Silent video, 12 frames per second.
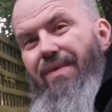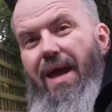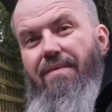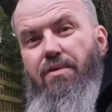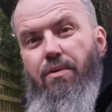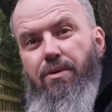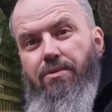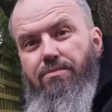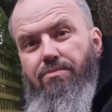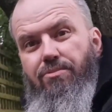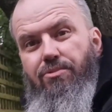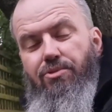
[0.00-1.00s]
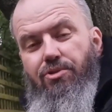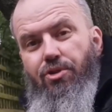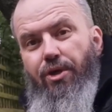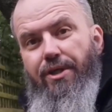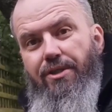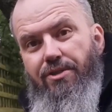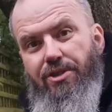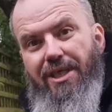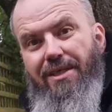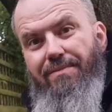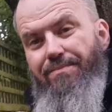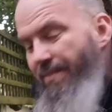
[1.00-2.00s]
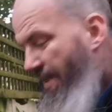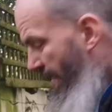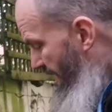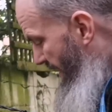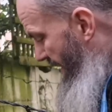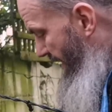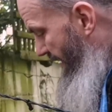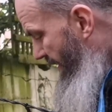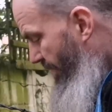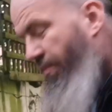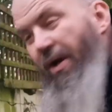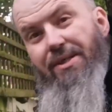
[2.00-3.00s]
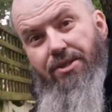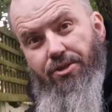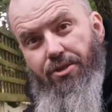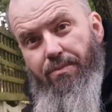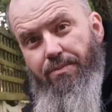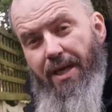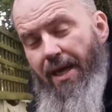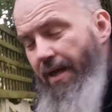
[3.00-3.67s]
everyone joins in. Prices come